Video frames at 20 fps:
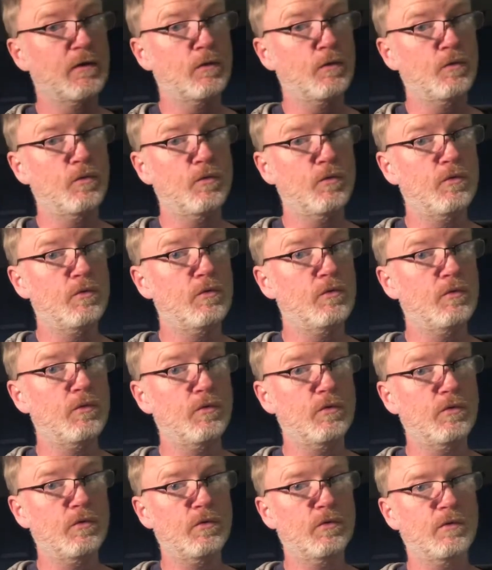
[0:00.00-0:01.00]

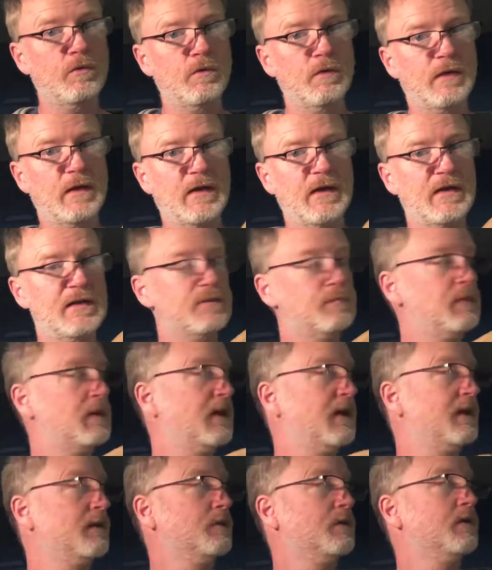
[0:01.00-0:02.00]
Ooh, nice
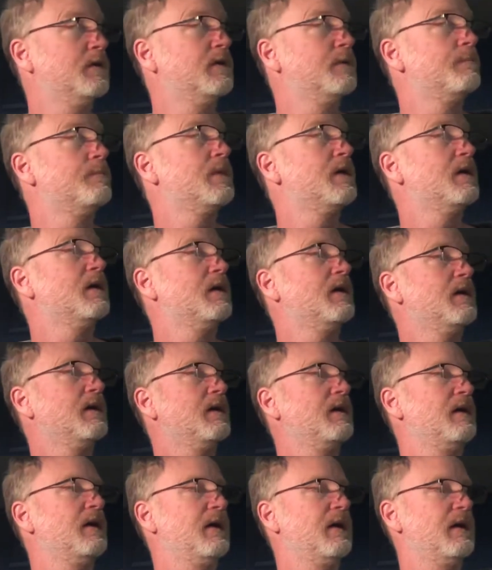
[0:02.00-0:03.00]
plywood.
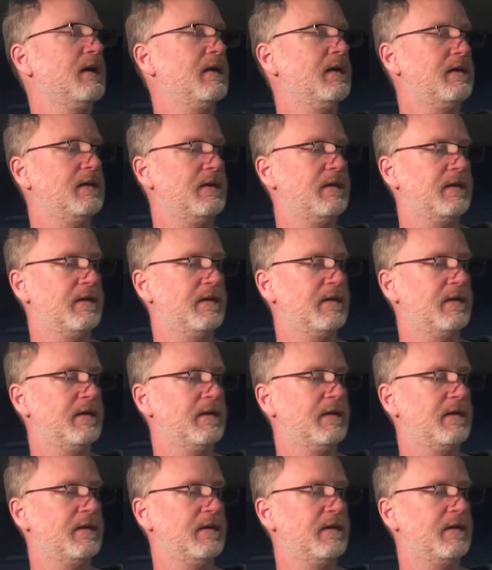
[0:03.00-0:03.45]
And